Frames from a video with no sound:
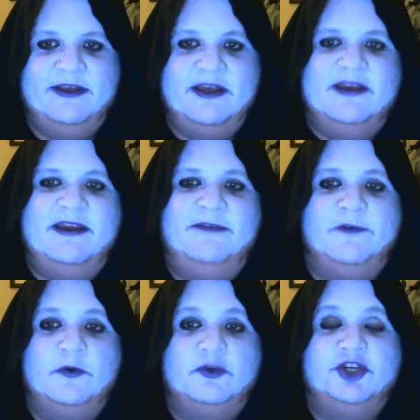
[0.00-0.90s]
If
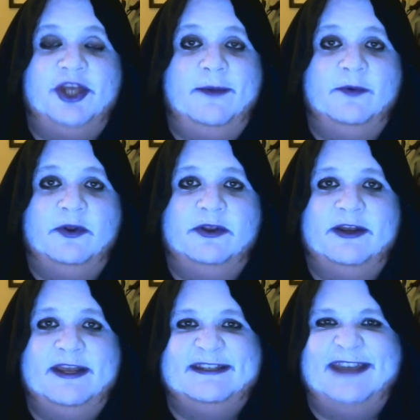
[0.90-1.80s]
your J ruler
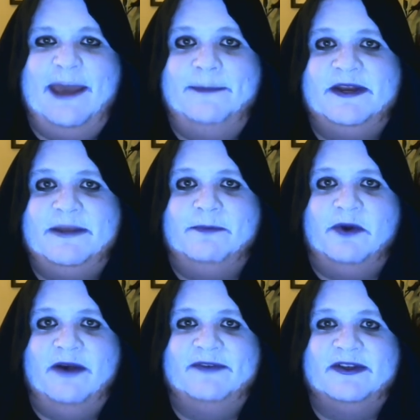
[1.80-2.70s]
is Ebony
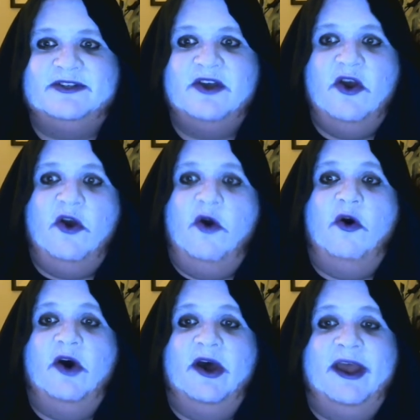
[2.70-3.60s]
Prophet
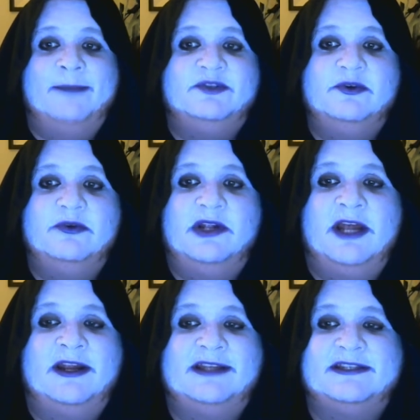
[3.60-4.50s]
or Abdul
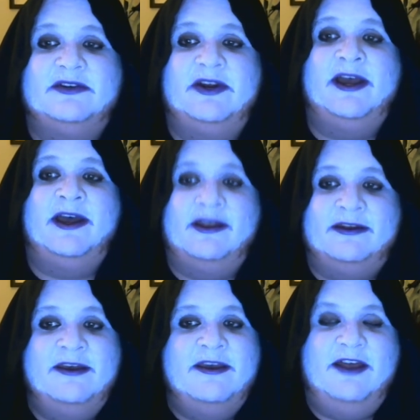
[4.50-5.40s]
Alhazred, the